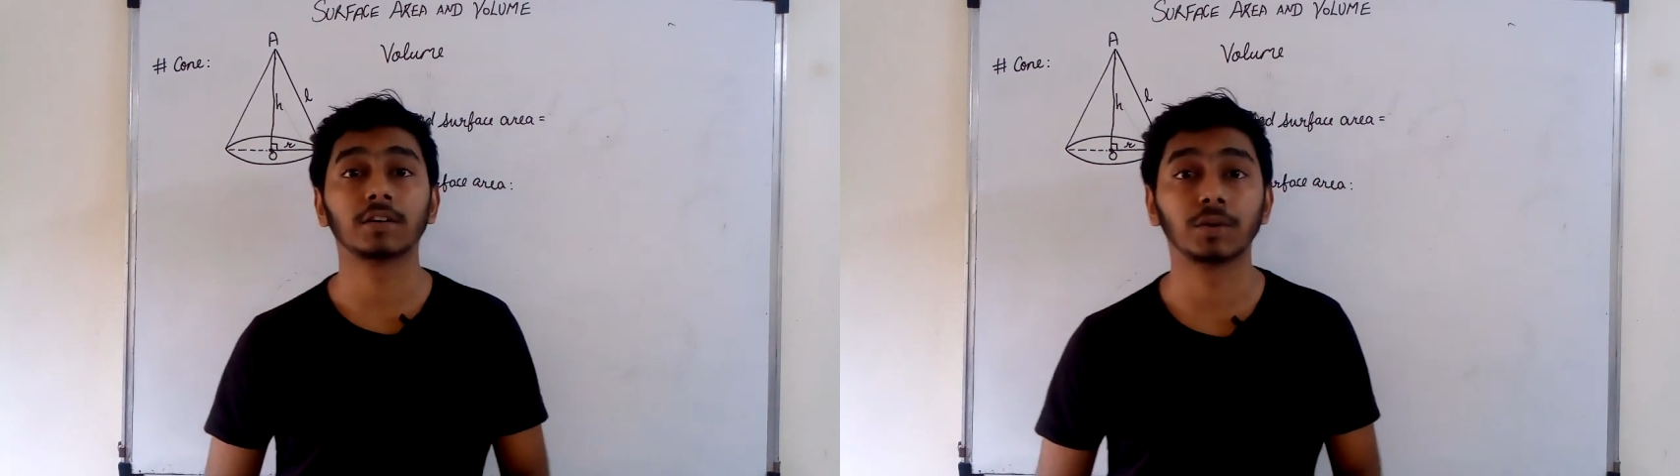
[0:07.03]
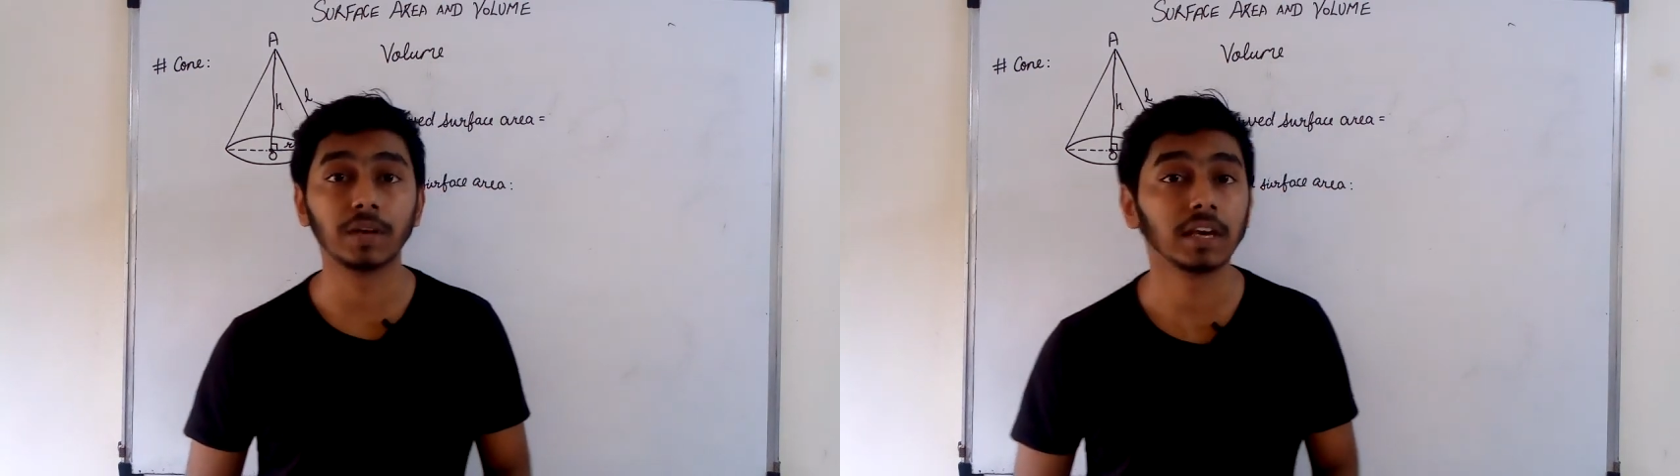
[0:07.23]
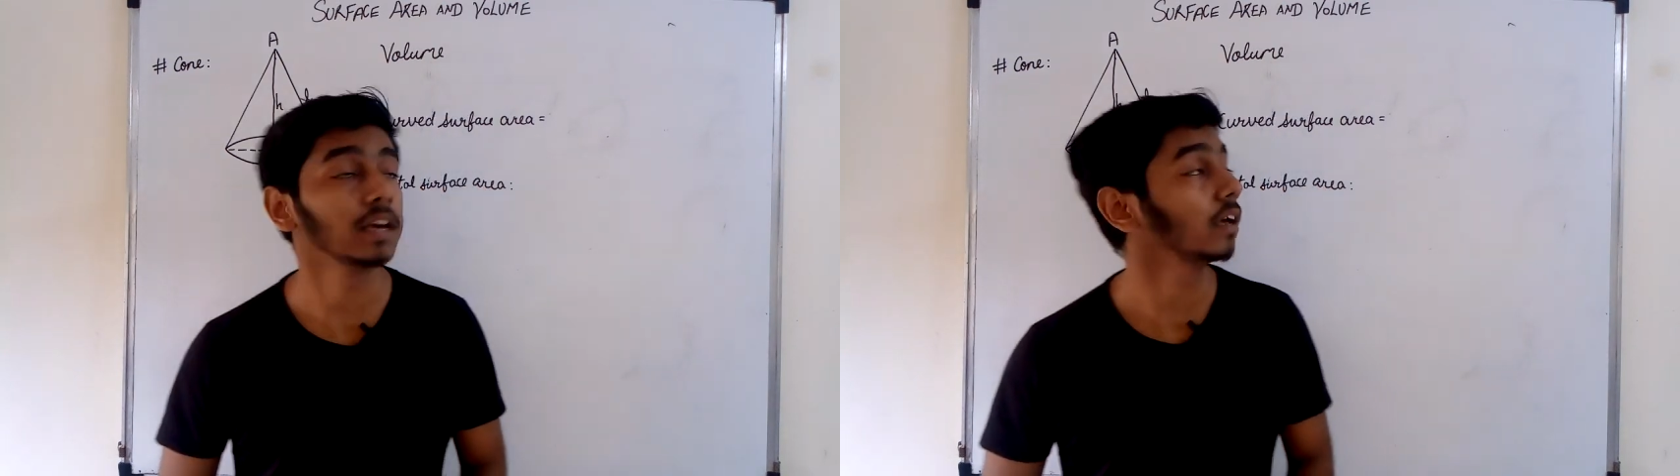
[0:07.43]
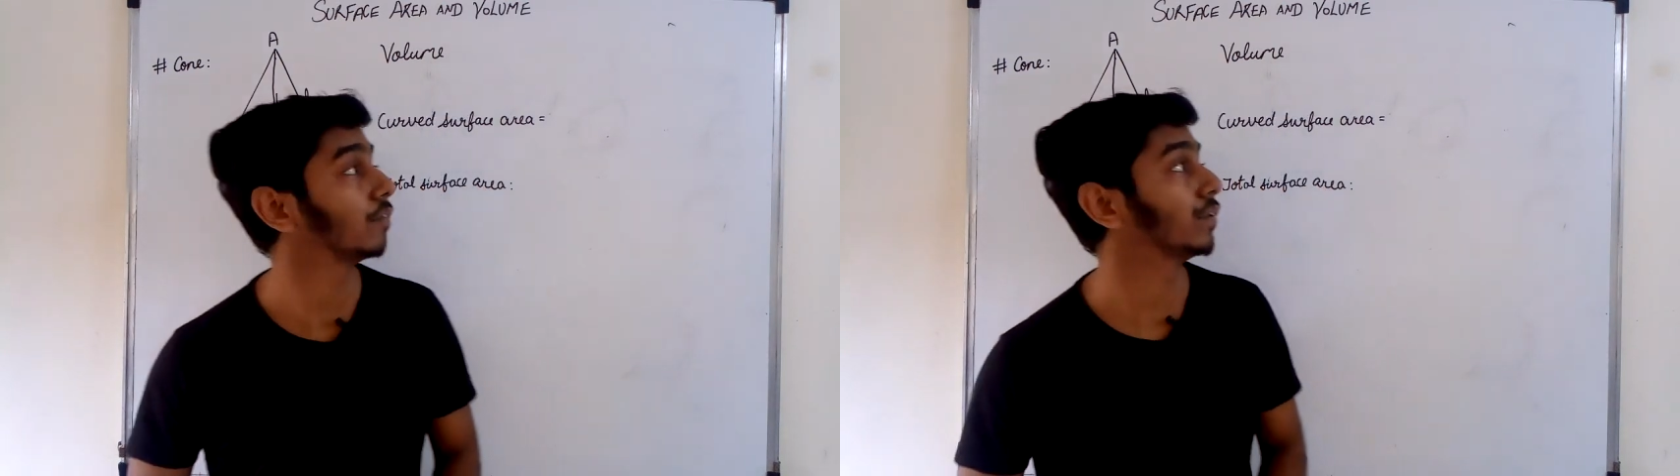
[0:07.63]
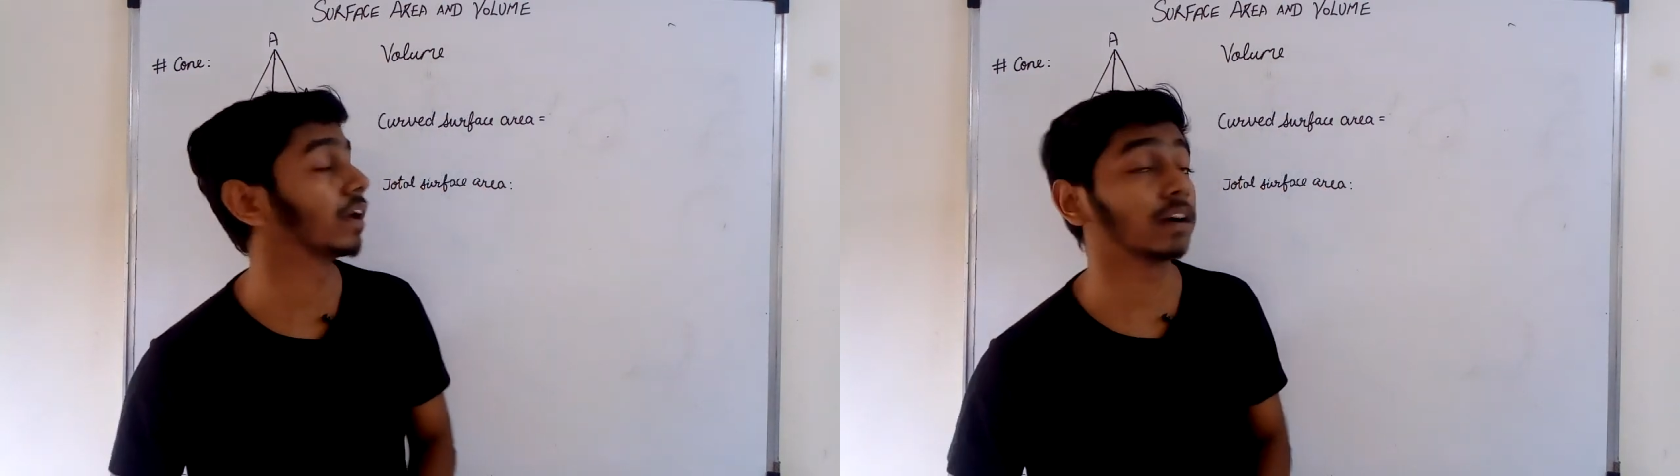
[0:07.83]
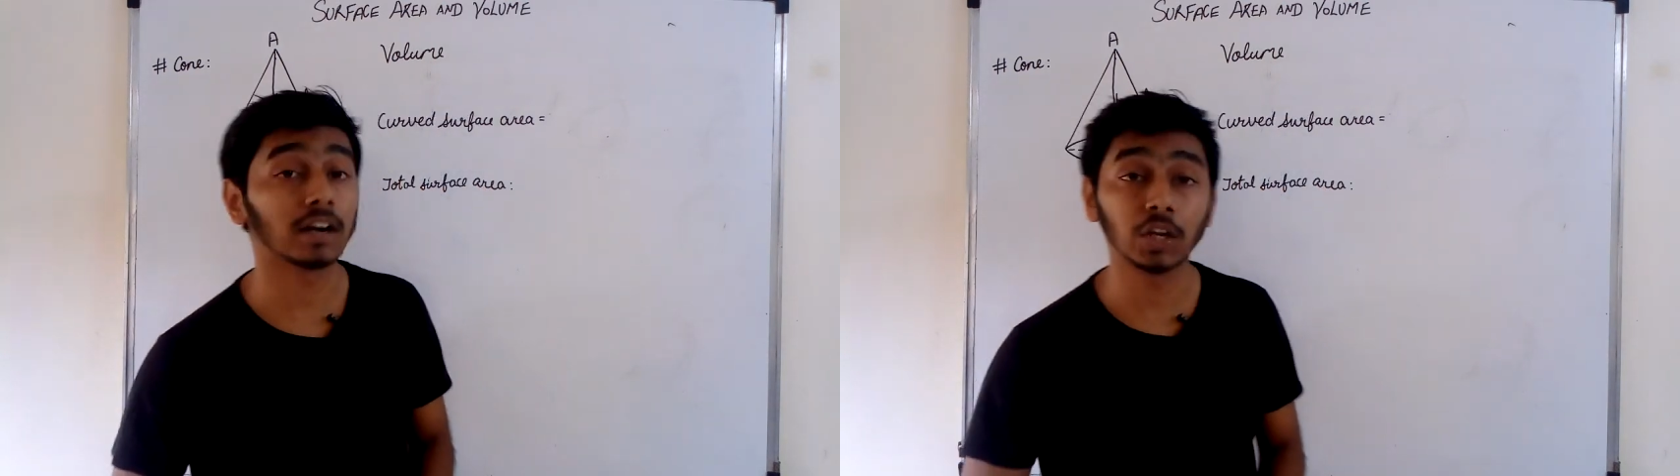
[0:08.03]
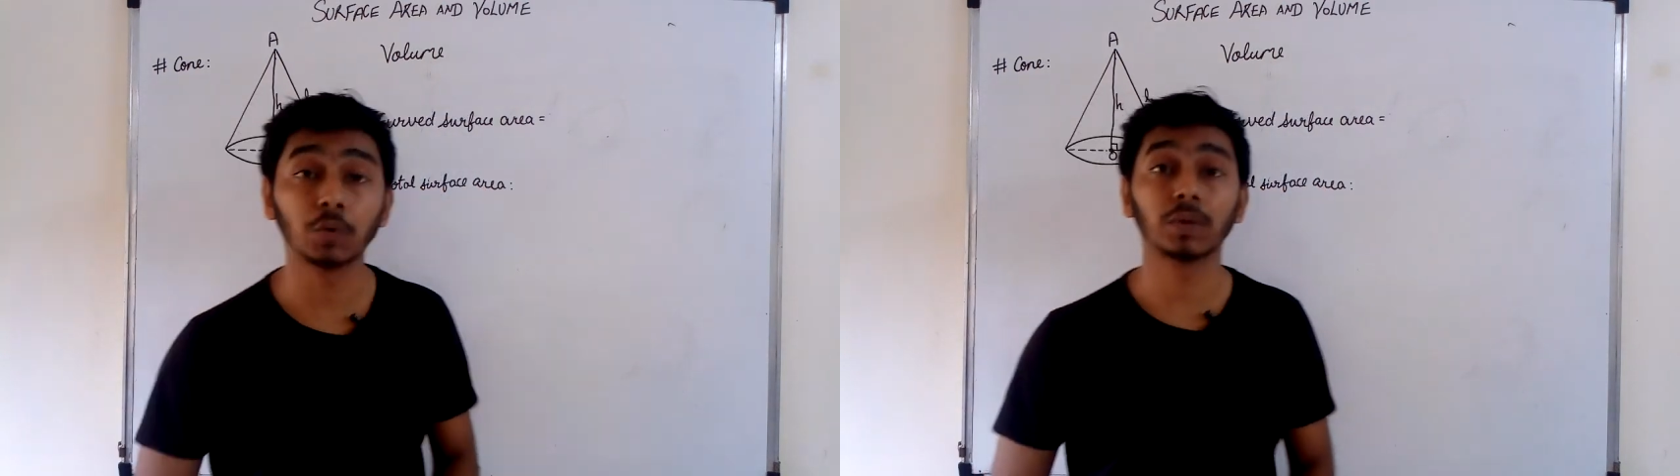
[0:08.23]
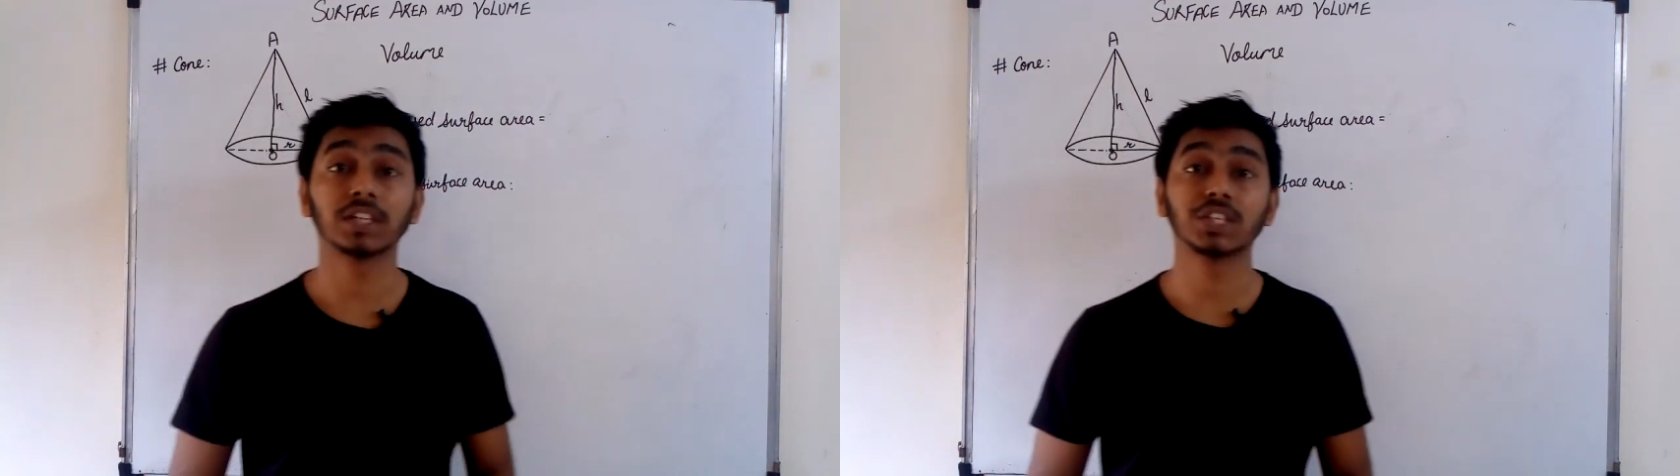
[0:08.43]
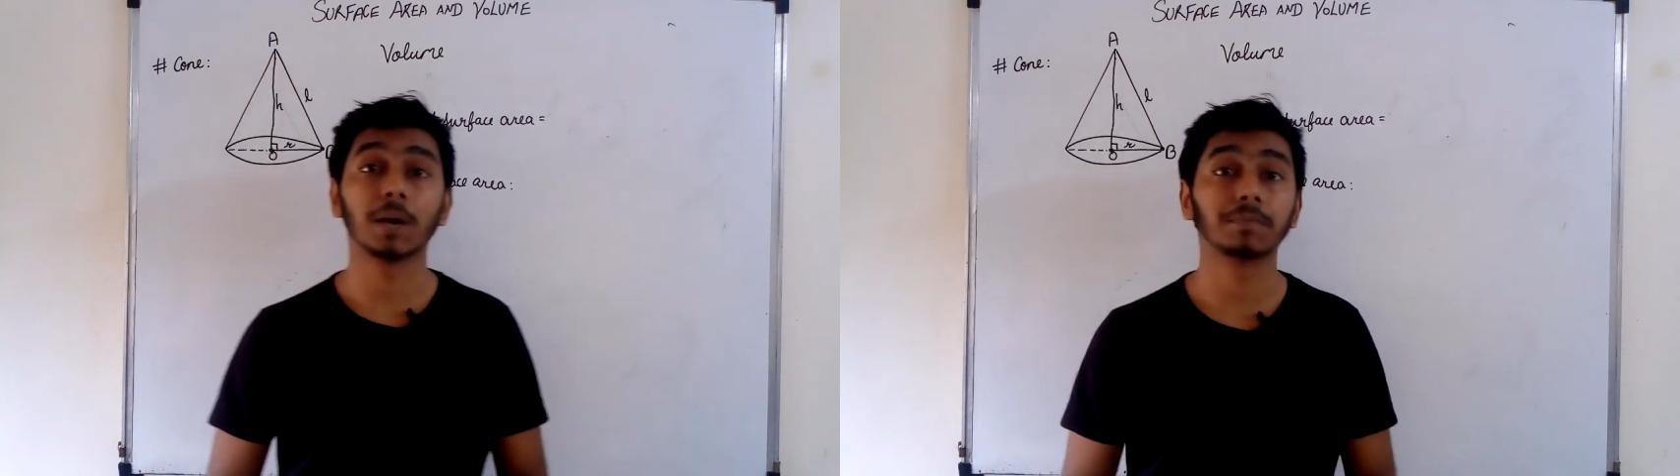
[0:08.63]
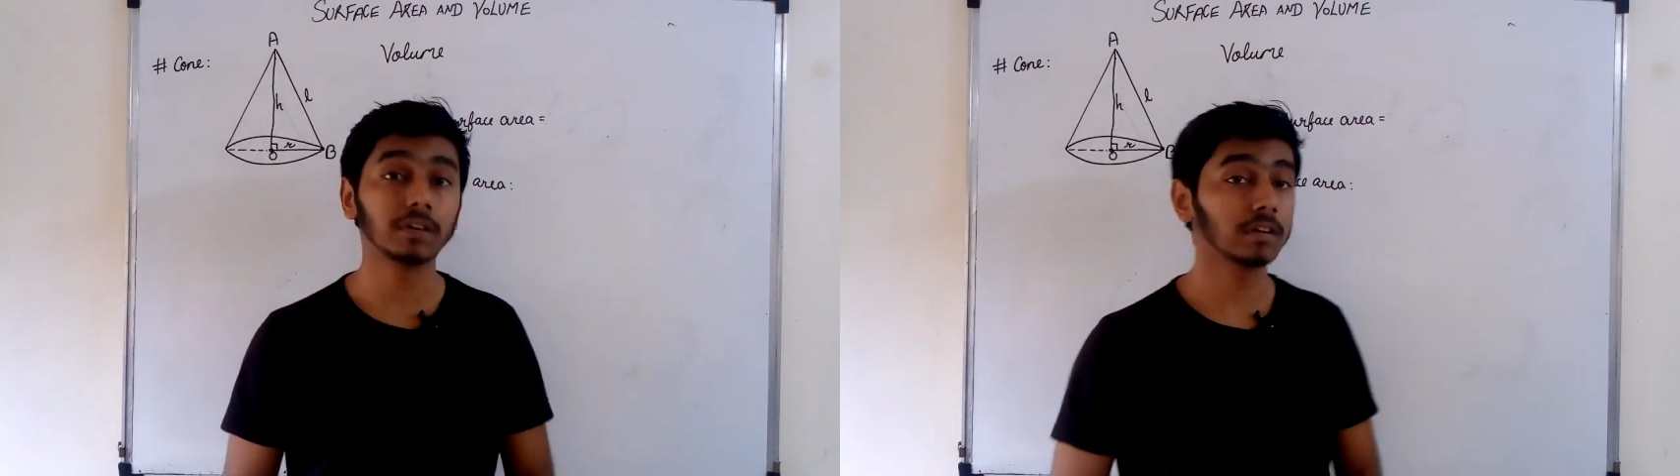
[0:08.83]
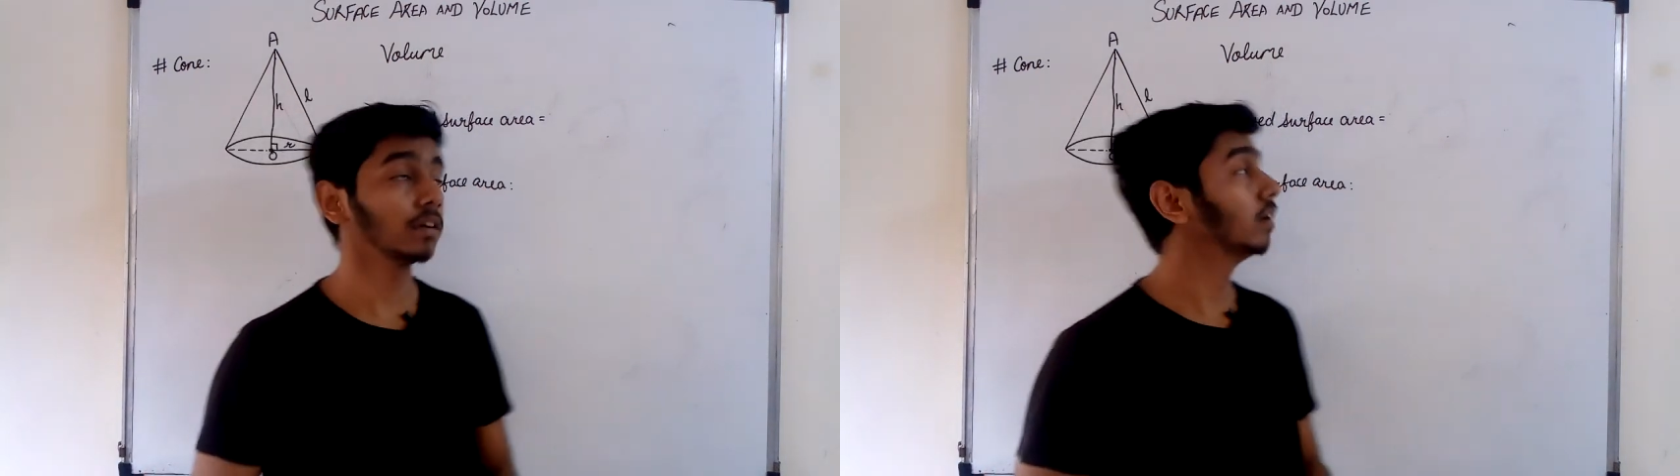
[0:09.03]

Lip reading: today we are continuing with the chapter